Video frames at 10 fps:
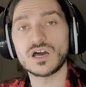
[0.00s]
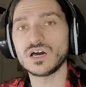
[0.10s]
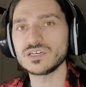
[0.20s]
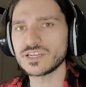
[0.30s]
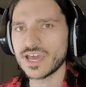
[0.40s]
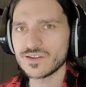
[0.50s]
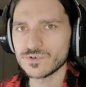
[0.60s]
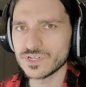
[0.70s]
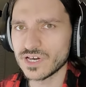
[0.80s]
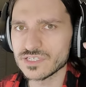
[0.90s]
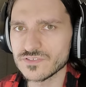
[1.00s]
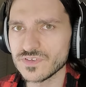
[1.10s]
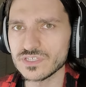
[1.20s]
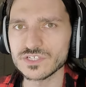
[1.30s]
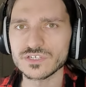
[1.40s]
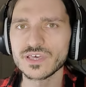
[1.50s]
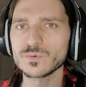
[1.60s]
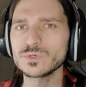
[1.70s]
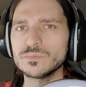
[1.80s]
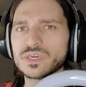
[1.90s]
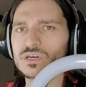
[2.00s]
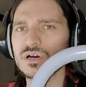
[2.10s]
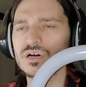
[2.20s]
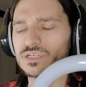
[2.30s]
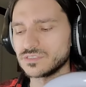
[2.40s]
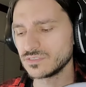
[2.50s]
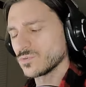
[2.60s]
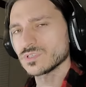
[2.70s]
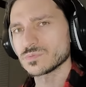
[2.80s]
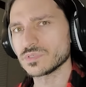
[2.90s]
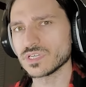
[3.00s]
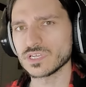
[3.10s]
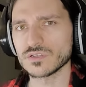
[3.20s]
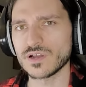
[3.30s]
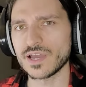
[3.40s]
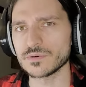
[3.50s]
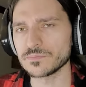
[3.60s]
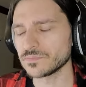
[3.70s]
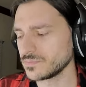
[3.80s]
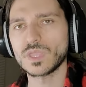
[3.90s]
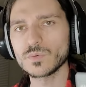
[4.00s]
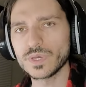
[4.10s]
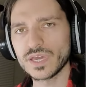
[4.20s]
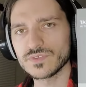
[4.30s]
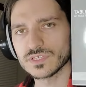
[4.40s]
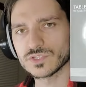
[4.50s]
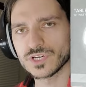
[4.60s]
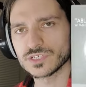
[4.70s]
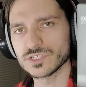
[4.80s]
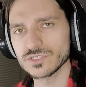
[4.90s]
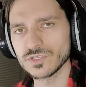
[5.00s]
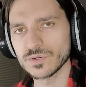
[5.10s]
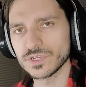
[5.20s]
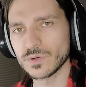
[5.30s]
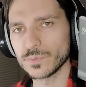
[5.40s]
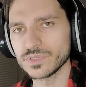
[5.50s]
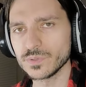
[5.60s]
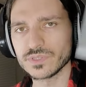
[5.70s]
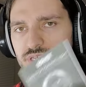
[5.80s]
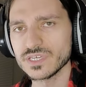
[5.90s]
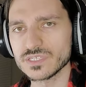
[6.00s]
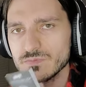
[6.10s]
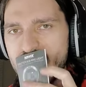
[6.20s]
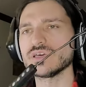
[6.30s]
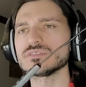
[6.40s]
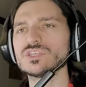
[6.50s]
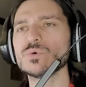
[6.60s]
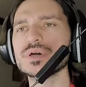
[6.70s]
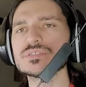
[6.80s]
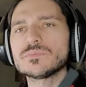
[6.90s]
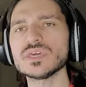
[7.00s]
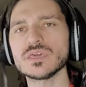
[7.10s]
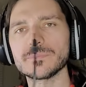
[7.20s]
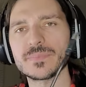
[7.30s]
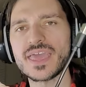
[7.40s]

unadvertised feature that would be a con for this particular item. And we have the instructions. You already know what we do with these. It's USB.